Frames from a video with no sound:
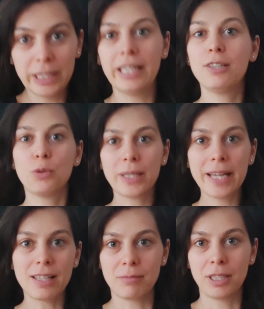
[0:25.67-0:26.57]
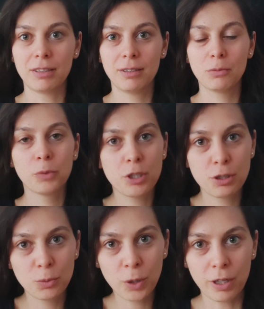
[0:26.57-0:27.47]
related to orgasmic, which
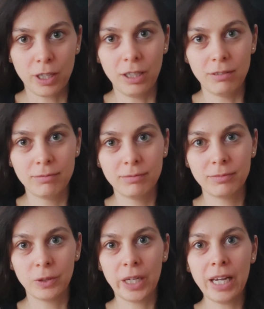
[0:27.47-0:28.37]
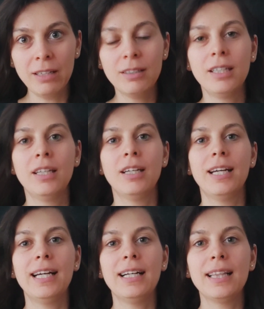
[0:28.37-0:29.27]
is worthy, okay?
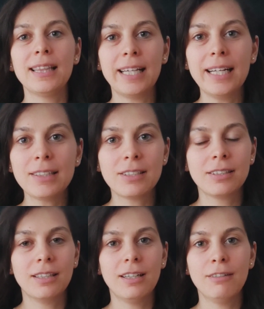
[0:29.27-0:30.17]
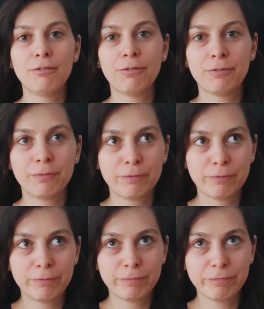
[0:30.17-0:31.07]
A lot of
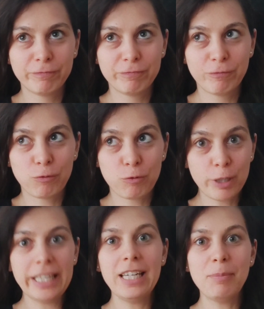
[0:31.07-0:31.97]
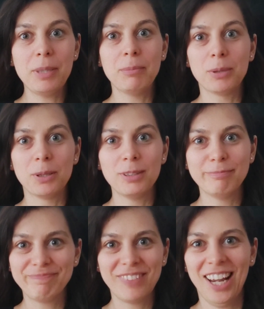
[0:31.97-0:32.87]
freaking
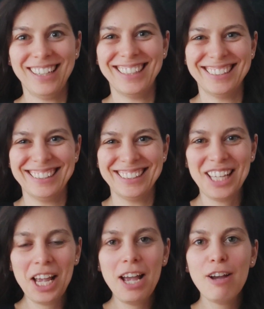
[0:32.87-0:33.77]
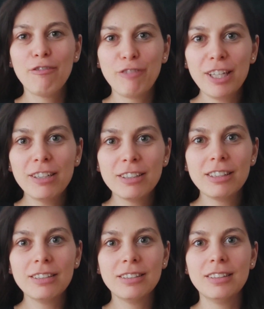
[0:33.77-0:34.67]
people
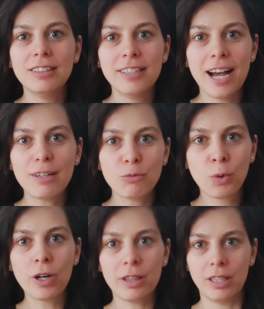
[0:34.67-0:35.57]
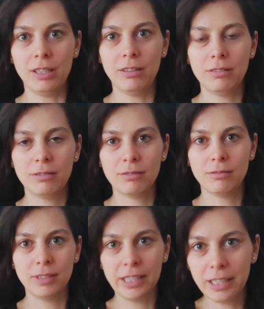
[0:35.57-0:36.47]
feel not worthy
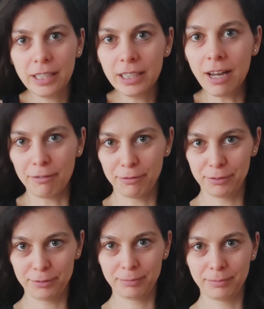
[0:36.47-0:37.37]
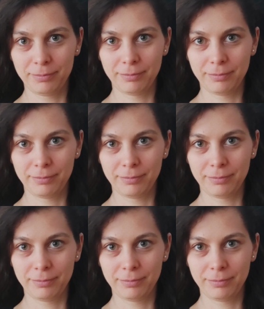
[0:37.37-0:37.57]
enough.